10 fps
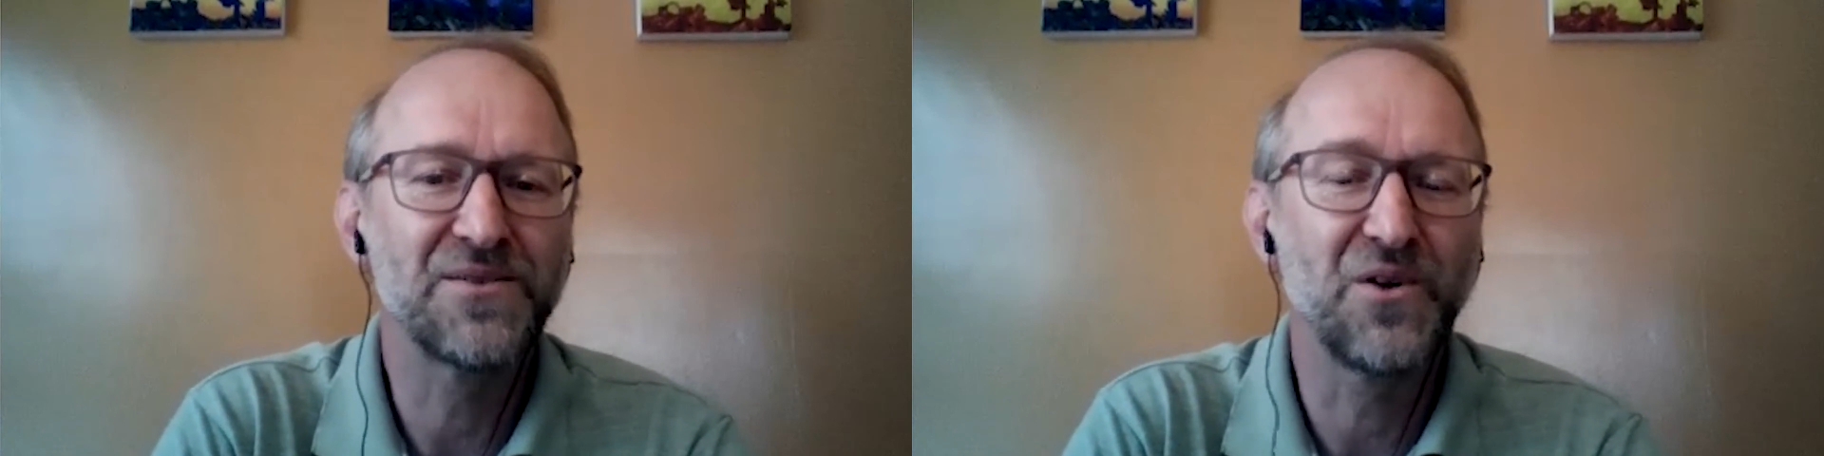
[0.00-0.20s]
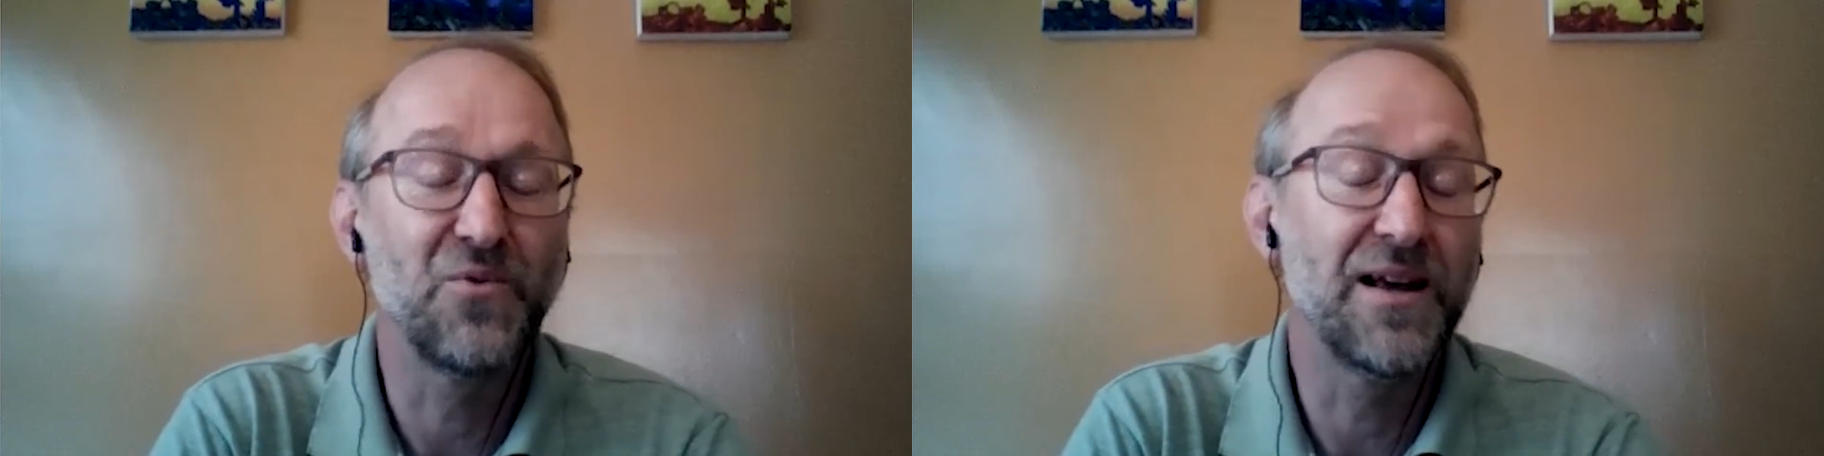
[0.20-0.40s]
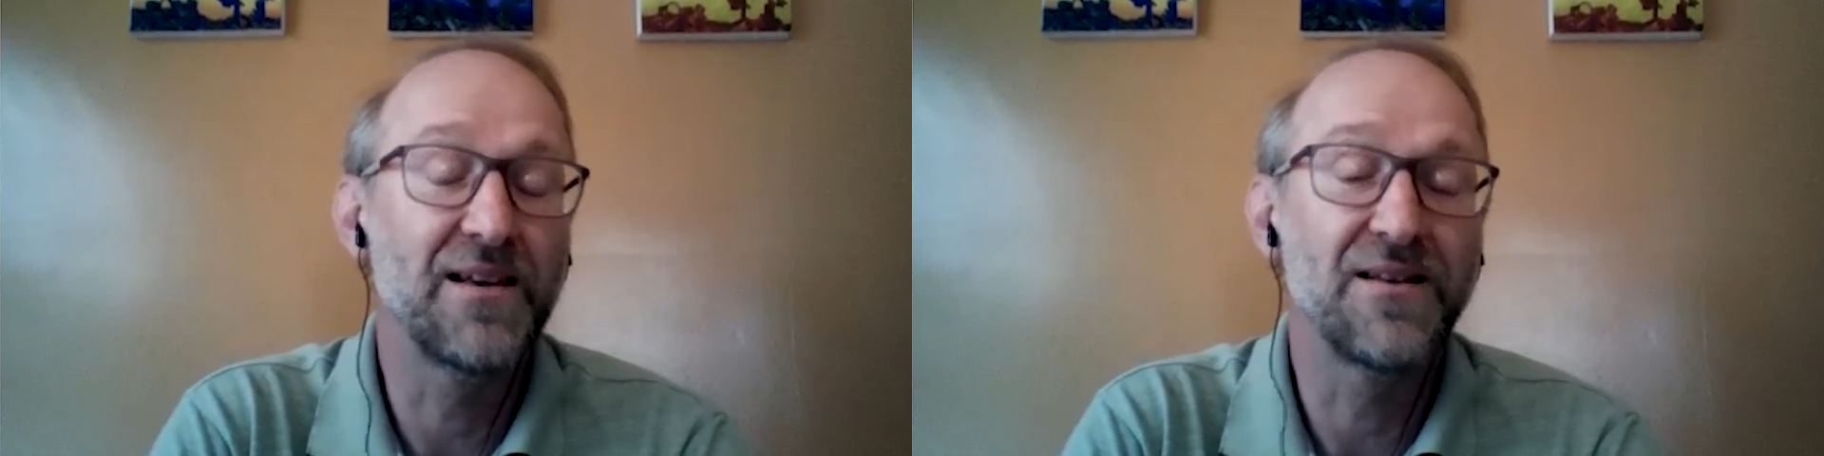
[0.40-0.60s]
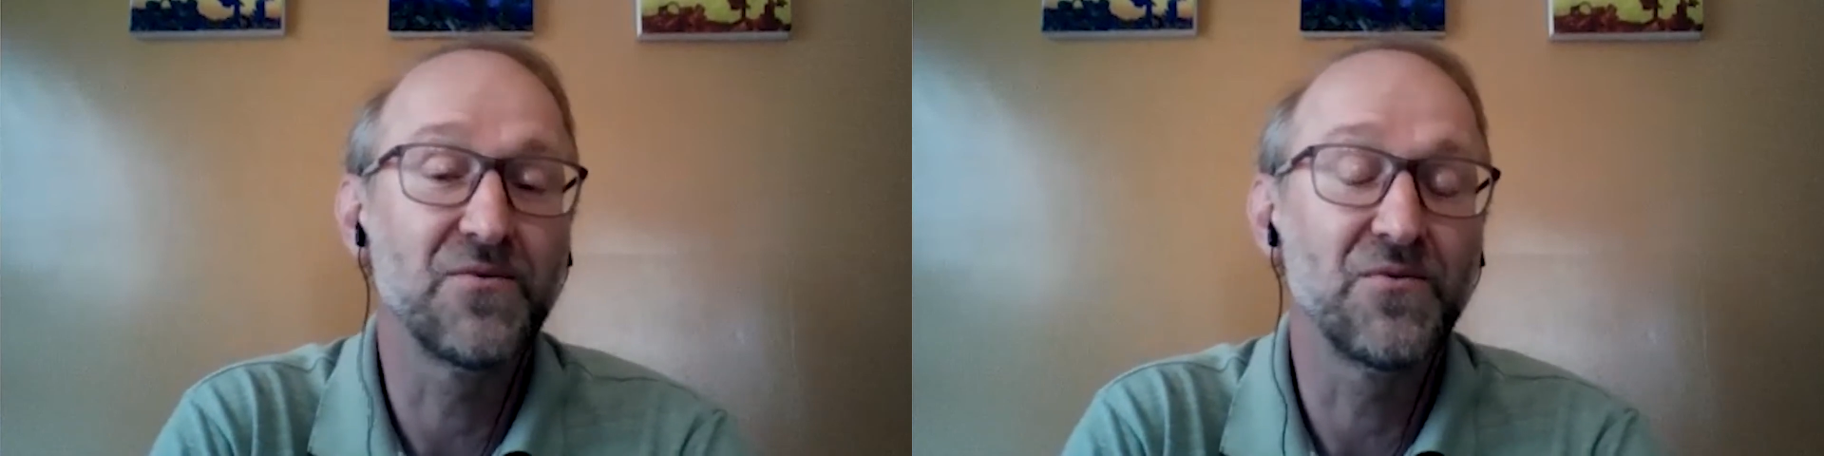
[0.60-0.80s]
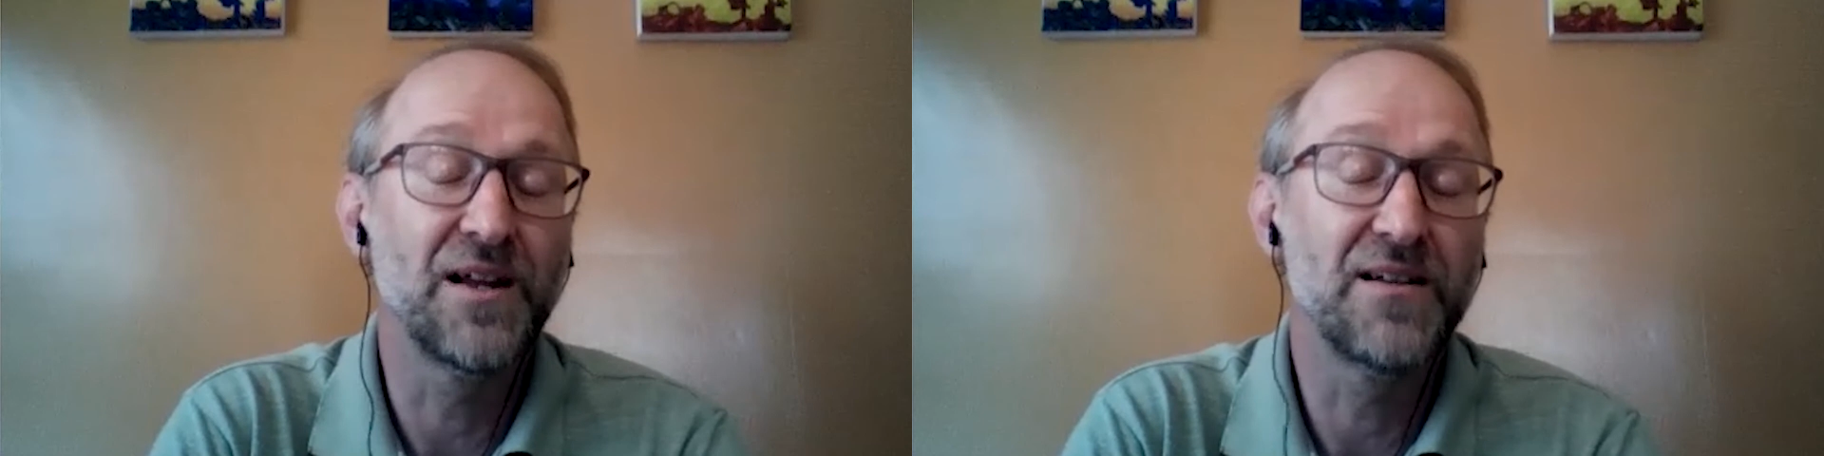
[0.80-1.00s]
So when
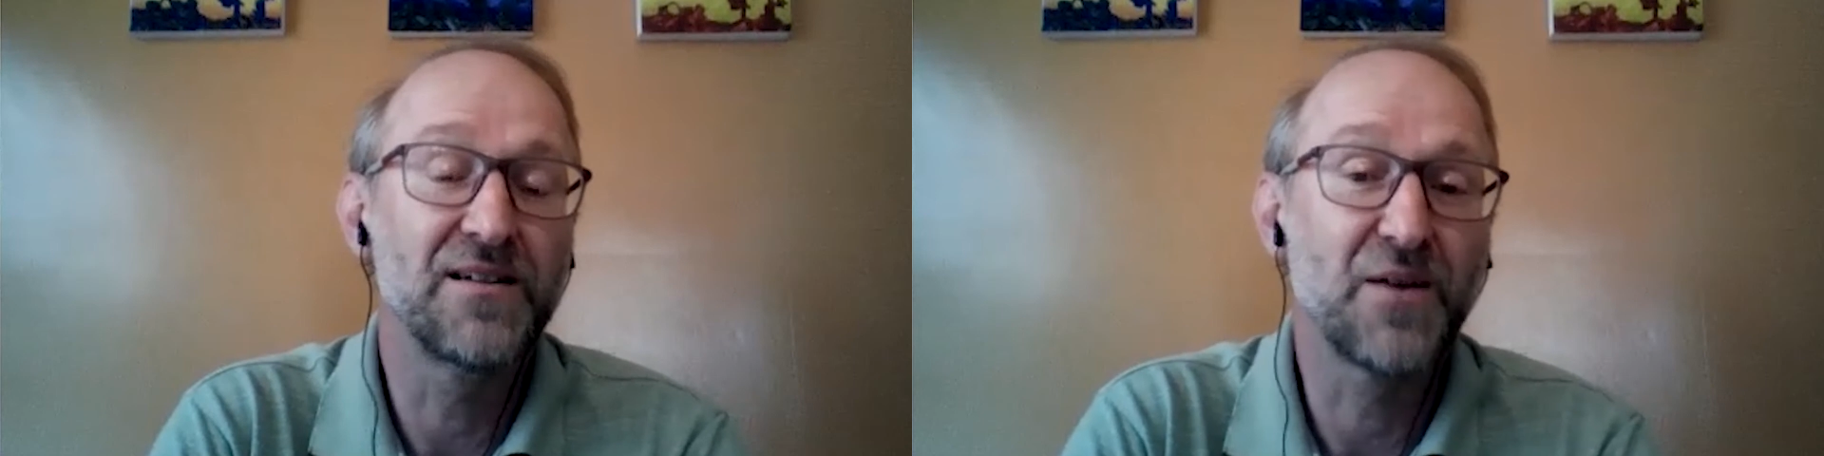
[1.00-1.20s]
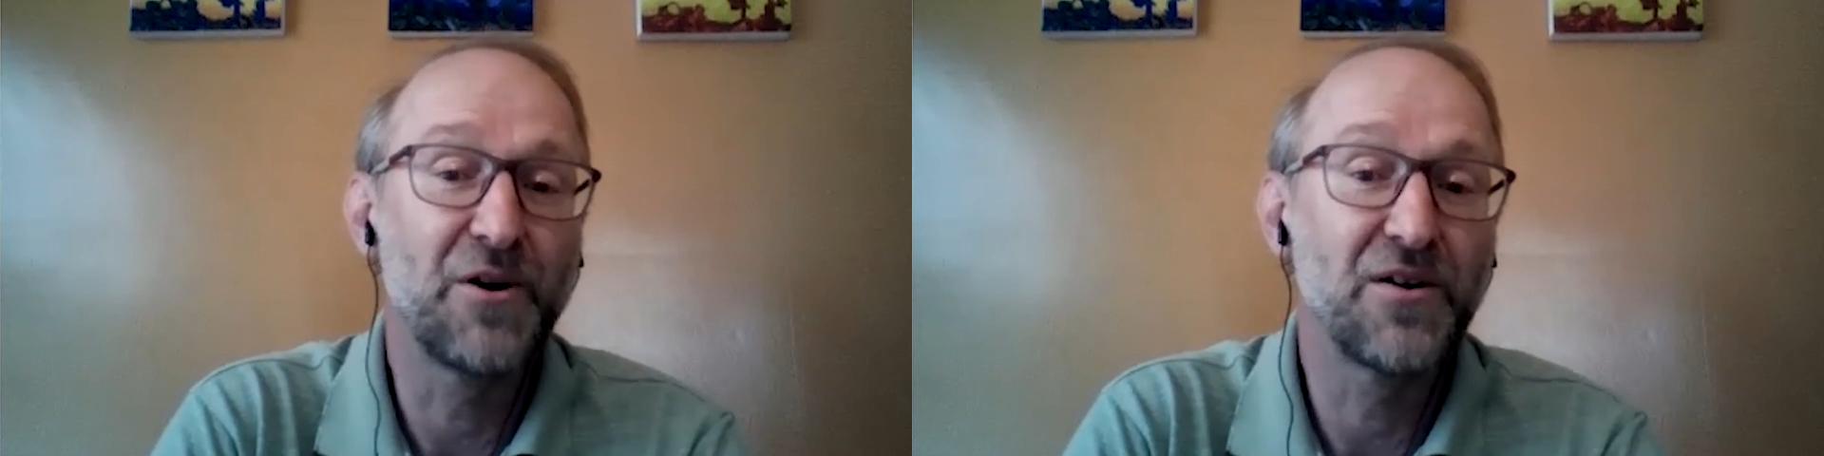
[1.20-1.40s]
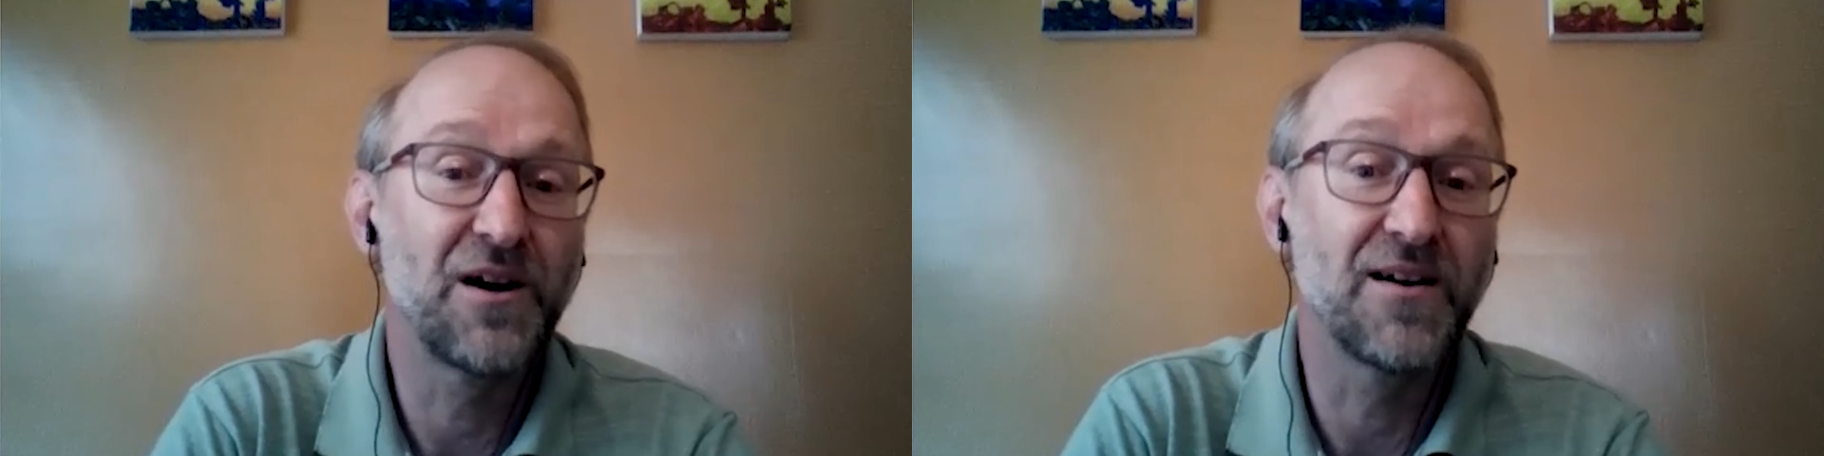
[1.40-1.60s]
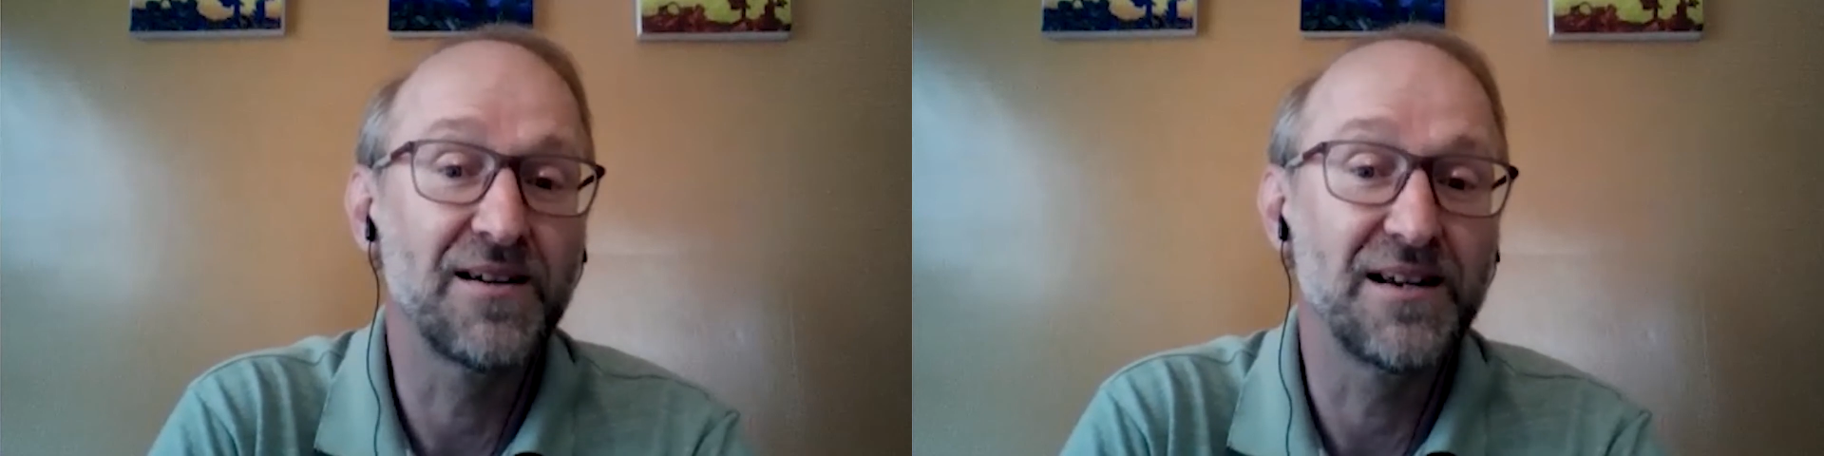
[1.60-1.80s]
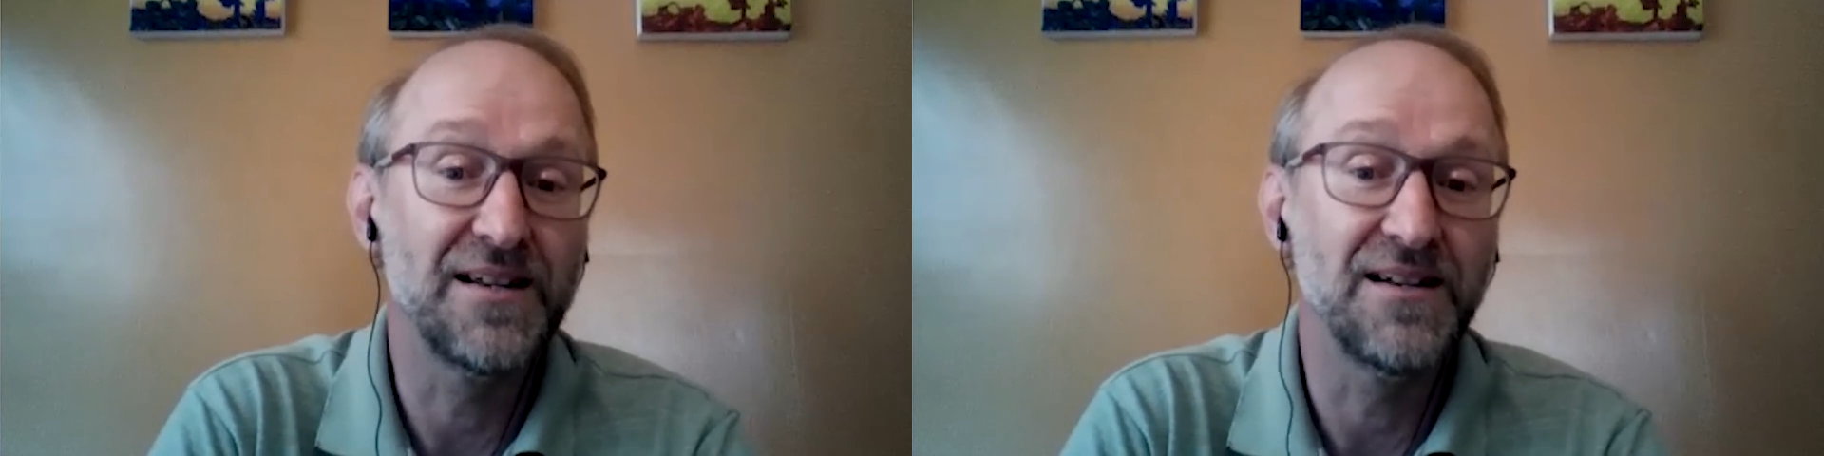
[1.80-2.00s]
I talk about
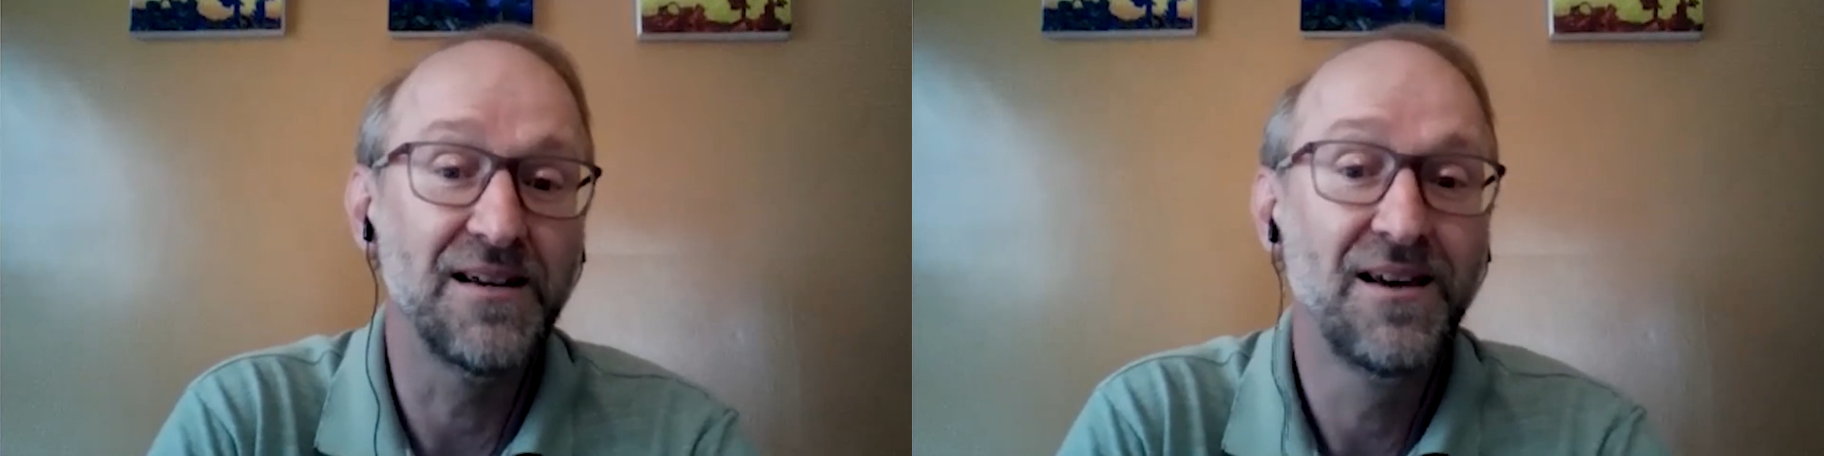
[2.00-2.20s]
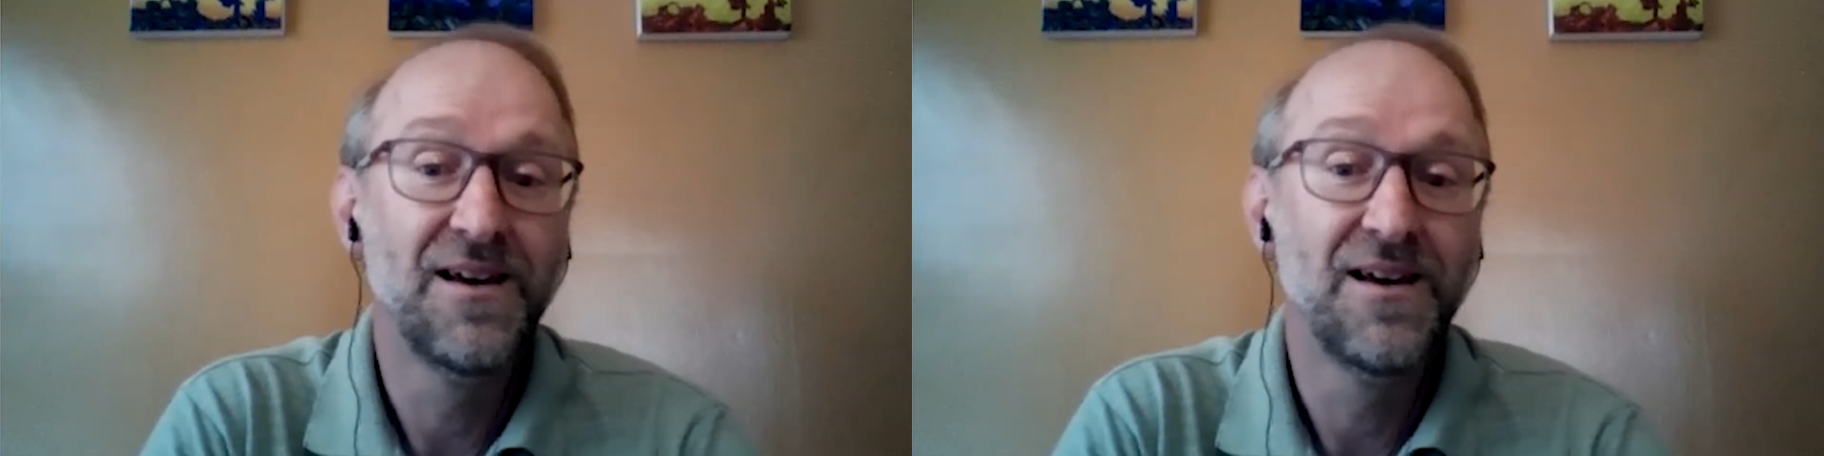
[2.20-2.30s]
gardening,